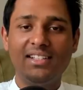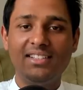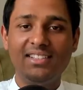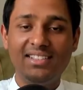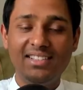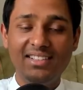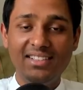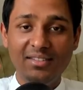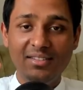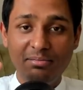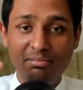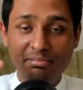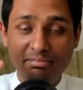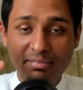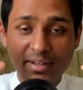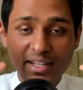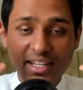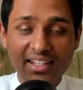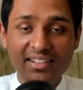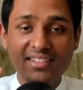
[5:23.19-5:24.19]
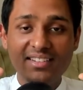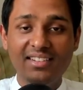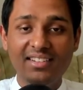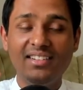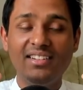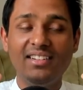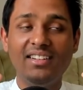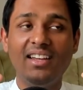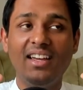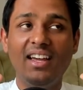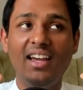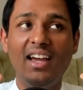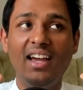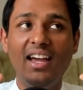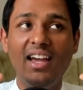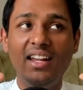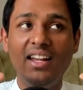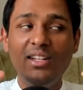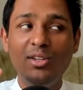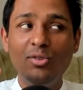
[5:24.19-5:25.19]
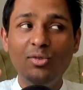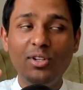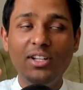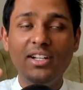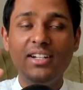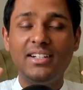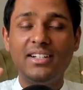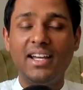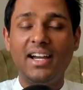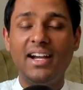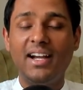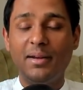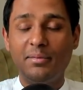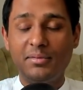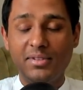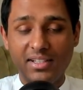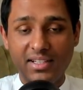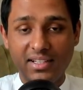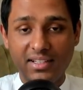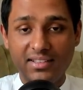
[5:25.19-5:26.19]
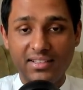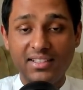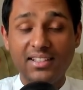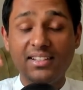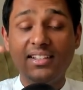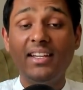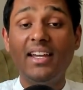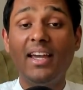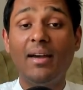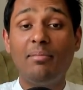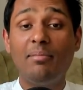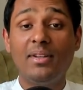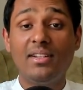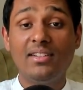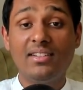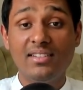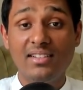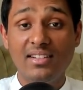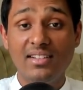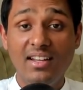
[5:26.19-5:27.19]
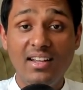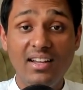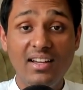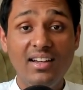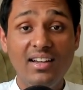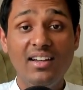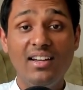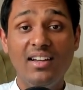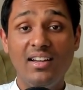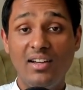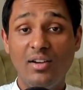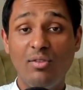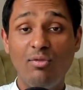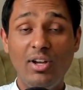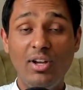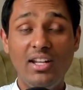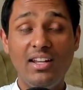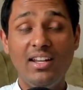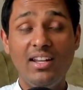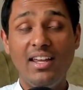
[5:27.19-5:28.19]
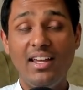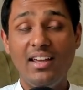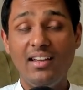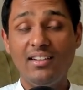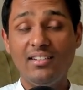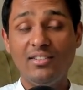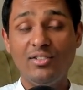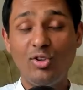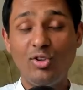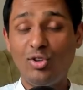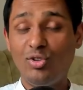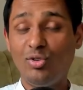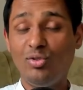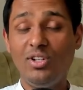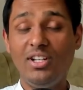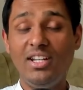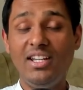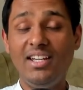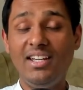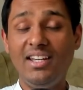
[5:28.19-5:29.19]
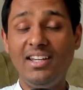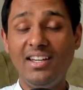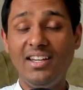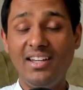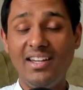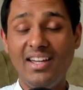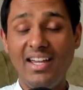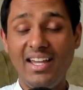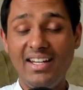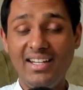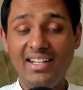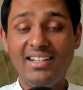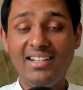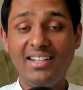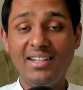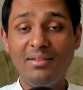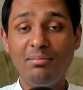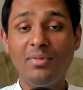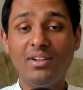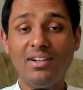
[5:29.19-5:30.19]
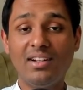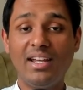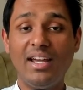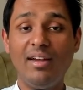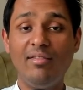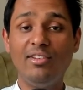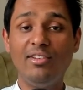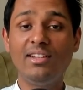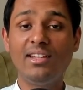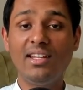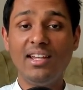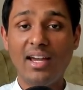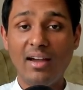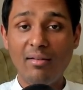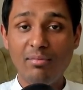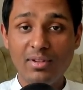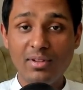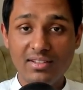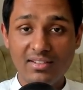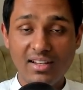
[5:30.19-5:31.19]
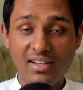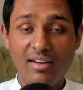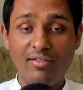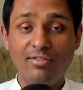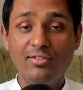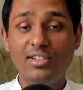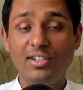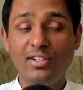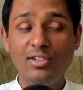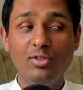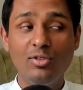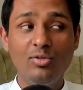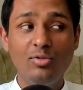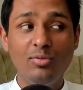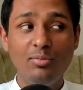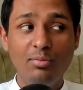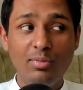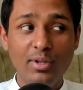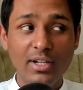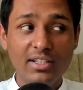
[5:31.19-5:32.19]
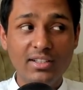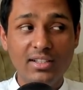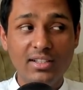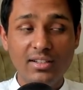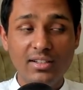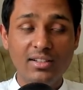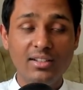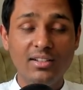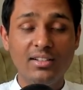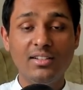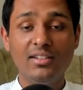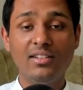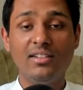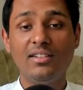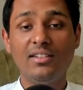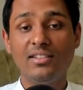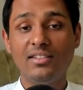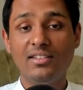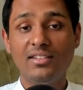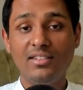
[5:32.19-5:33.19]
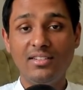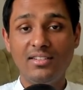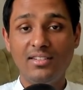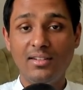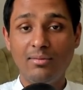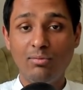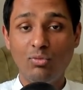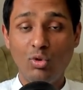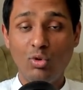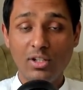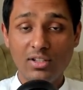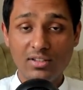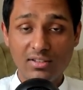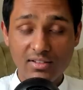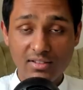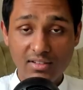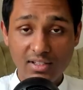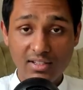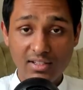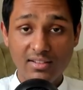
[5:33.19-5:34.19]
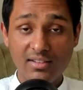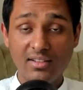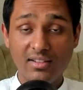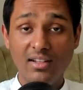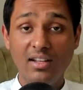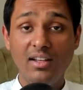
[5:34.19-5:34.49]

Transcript: This is the biggest alluring tag I am saying. Nothing happens. Well, not only anything, but everything happens after you break the system once. Yes.